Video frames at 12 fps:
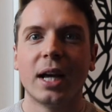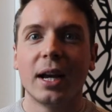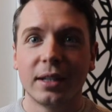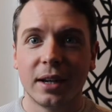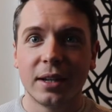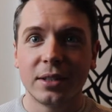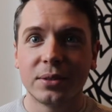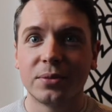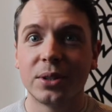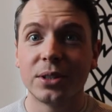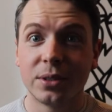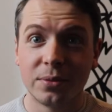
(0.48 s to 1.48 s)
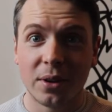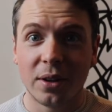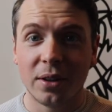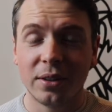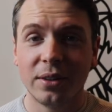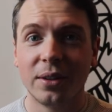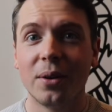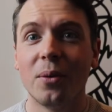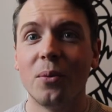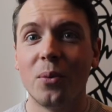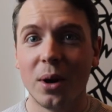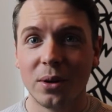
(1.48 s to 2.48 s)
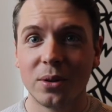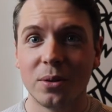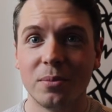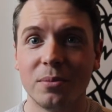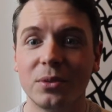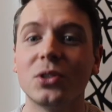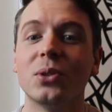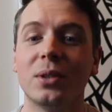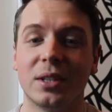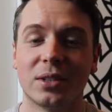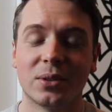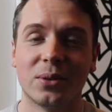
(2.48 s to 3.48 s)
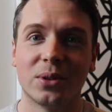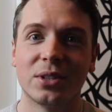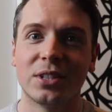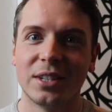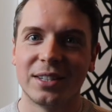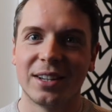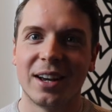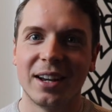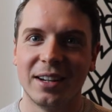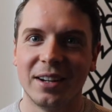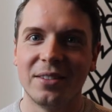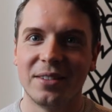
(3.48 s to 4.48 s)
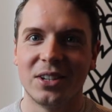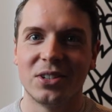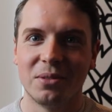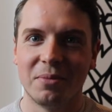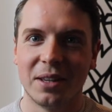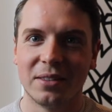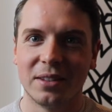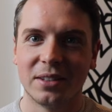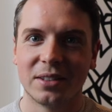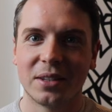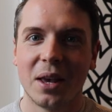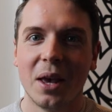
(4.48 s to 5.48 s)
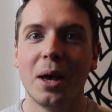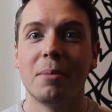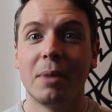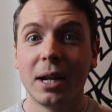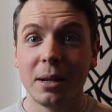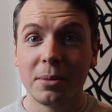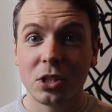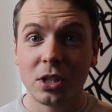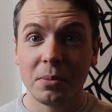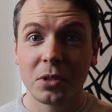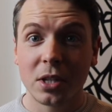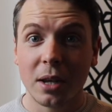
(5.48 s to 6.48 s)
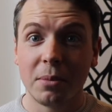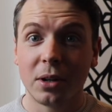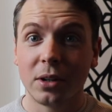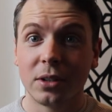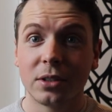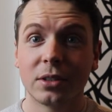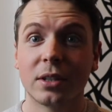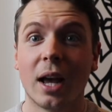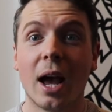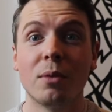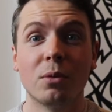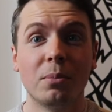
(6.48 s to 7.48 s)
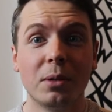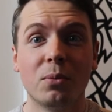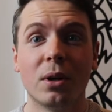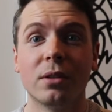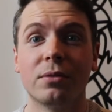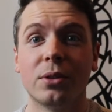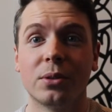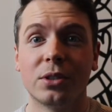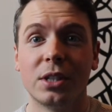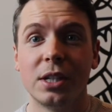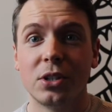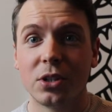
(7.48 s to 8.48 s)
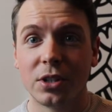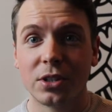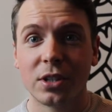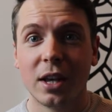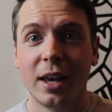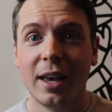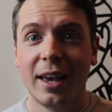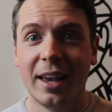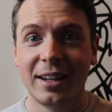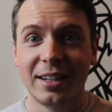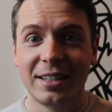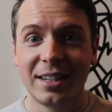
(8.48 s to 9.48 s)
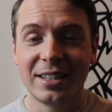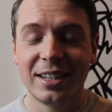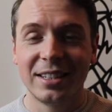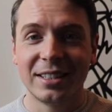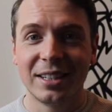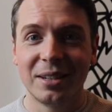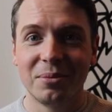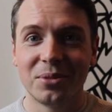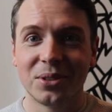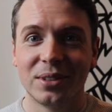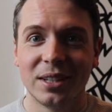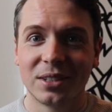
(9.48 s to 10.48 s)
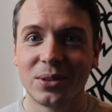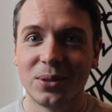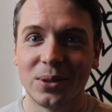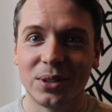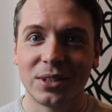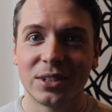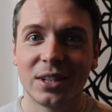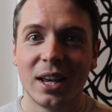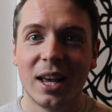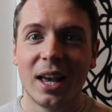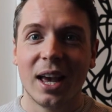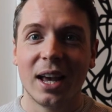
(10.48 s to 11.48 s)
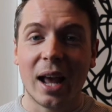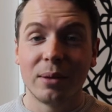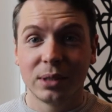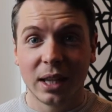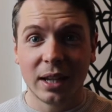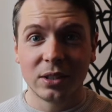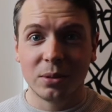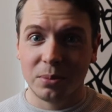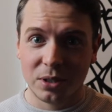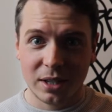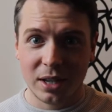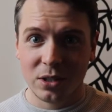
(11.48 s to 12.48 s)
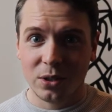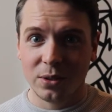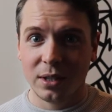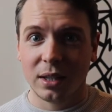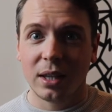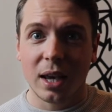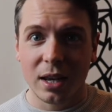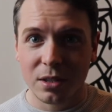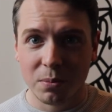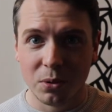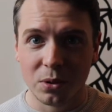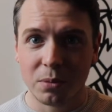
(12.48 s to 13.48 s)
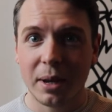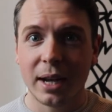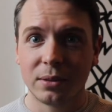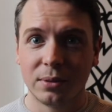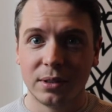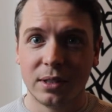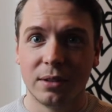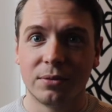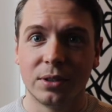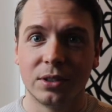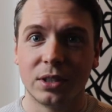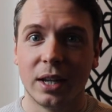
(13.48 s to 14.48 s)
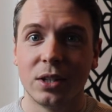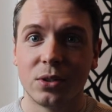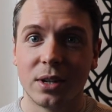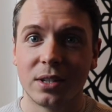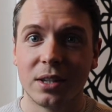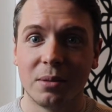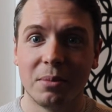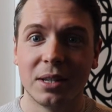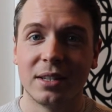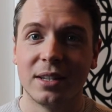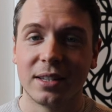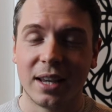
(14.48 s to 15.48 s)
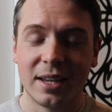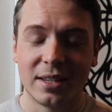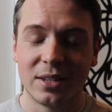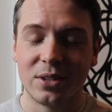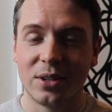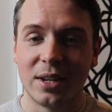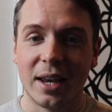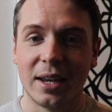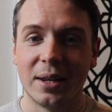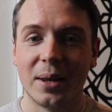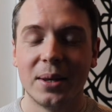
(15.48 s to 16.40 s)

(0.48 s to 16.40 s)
Hi guys, first of all, welcome to this course, Design Innovation Methods. My name is Jim Steenbakkers. I will be one of your teachers in the teaching team for this course, and I would like to present to you the casebook packed with different interesting business cases today.